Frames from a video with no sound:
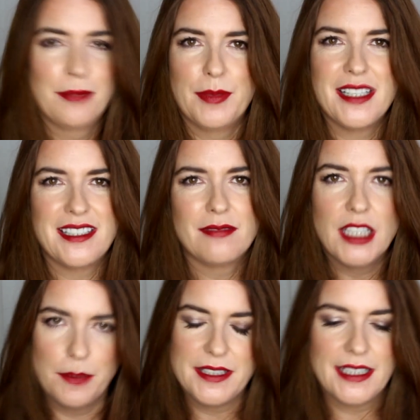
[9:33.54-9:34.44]
But
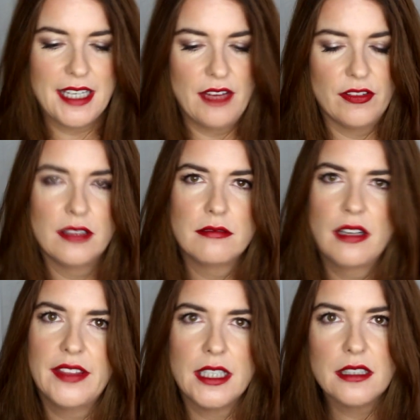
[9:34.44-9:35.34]
lipstick heaven.
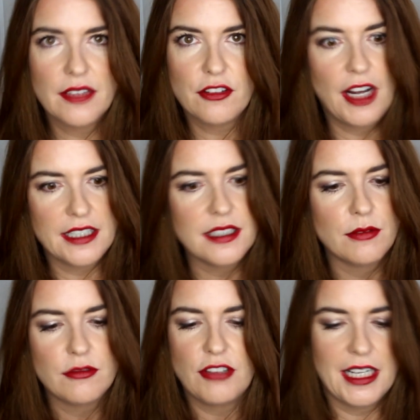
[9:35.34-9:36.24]
I think they've cracked it,
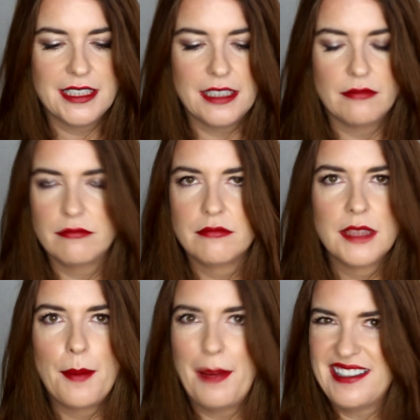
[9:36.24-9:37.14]

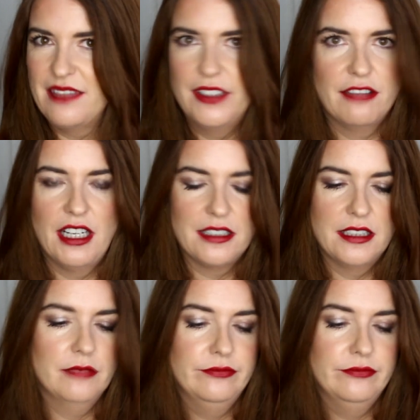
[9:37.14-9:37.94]
massively cracked it.